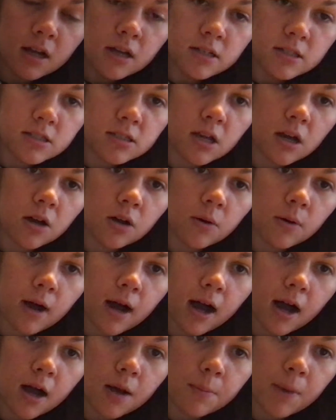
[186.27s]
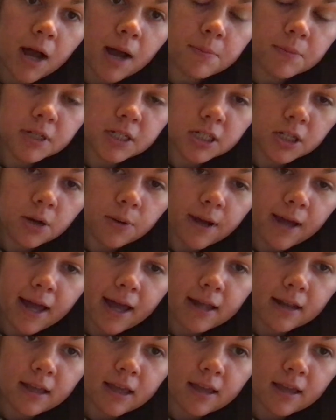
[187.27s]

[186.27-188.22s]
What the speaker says: So I'm going to go ahead